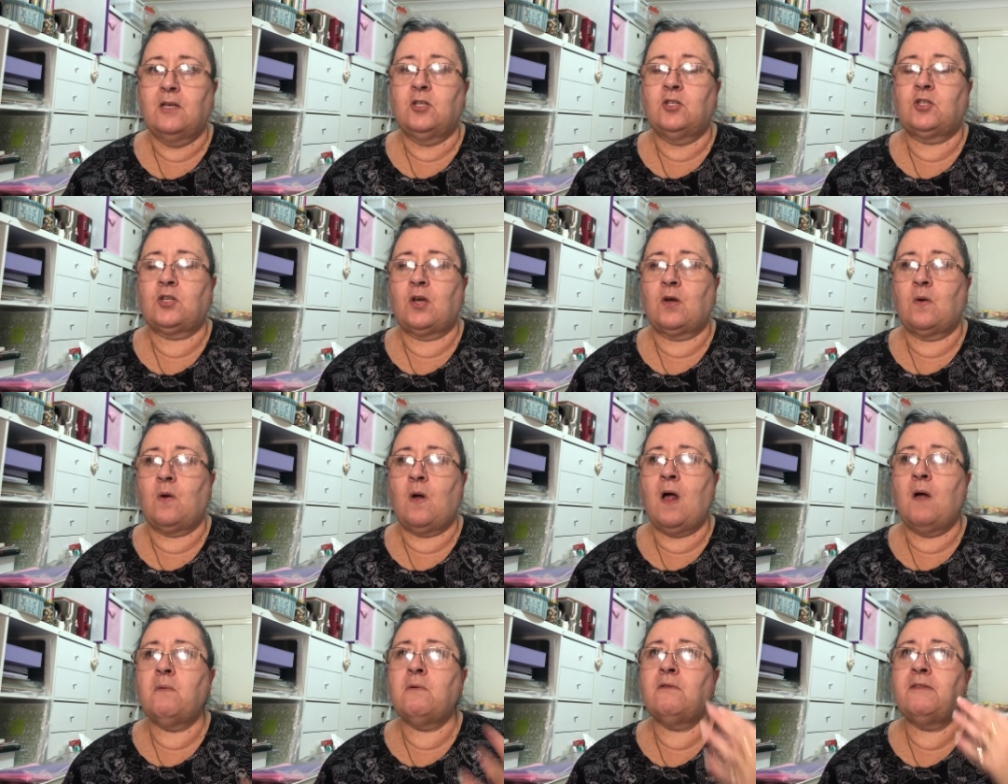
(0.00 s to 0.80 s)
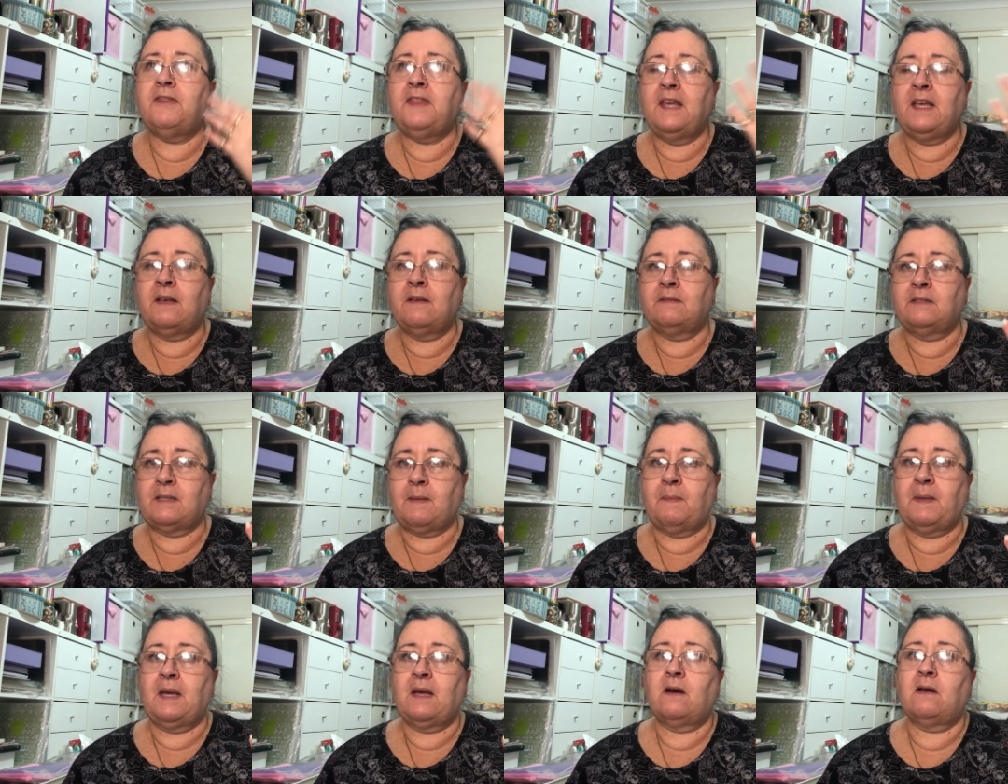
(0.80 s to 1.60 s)
So I will think of
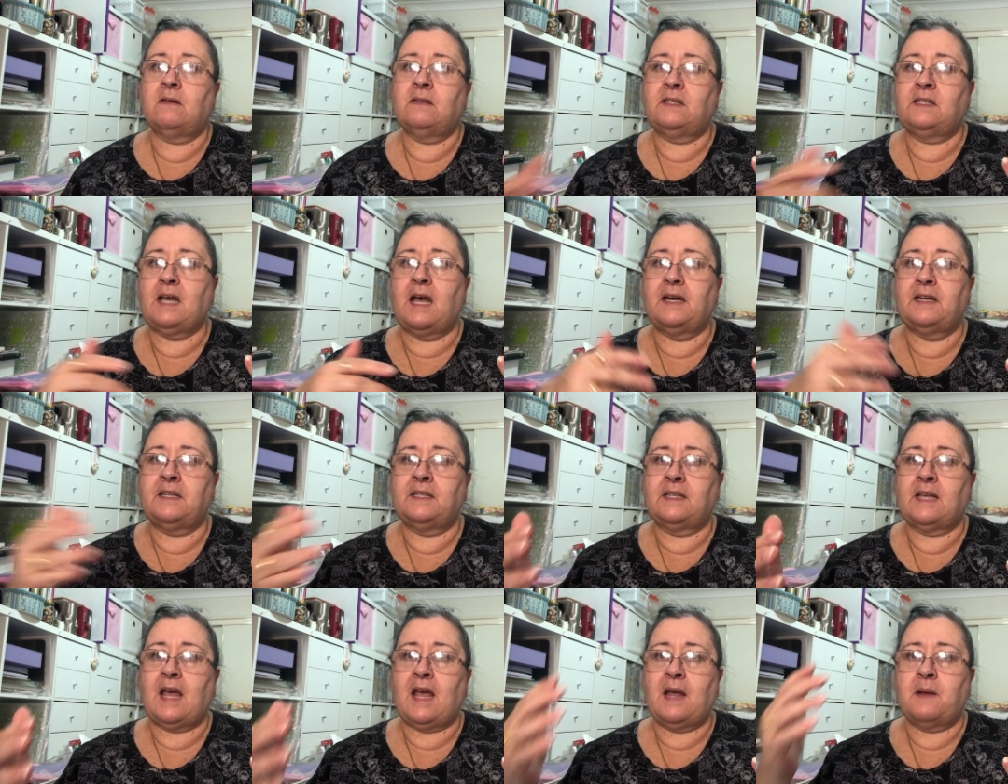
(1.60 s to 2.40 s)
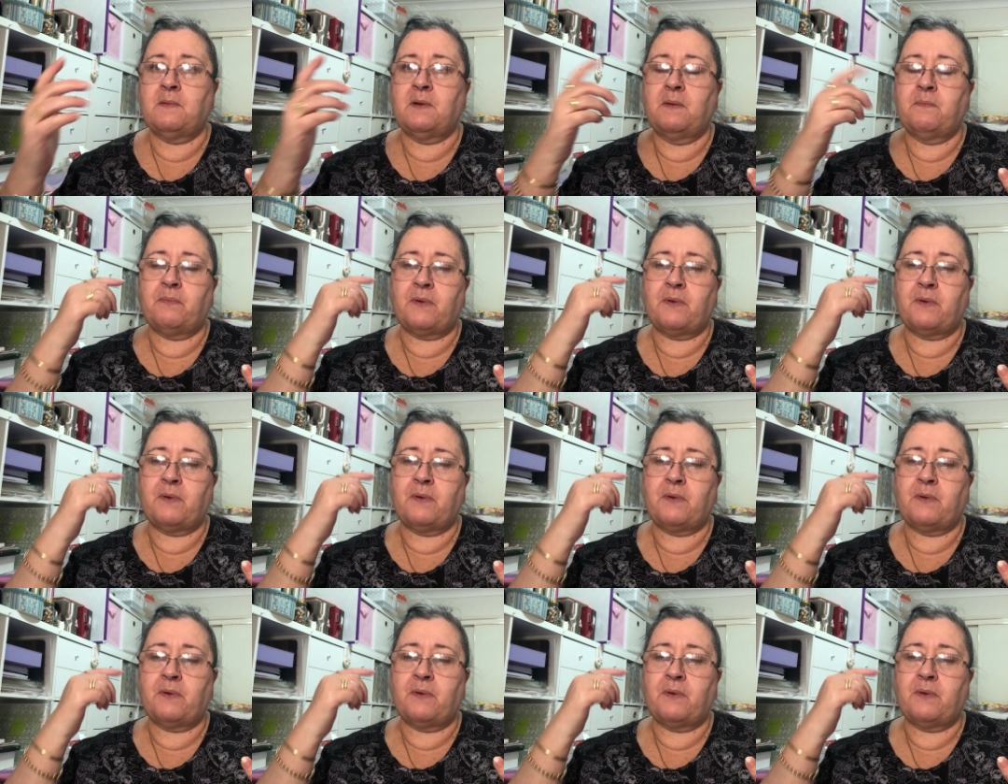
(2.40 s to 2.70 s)
something and I'll start to say it, and my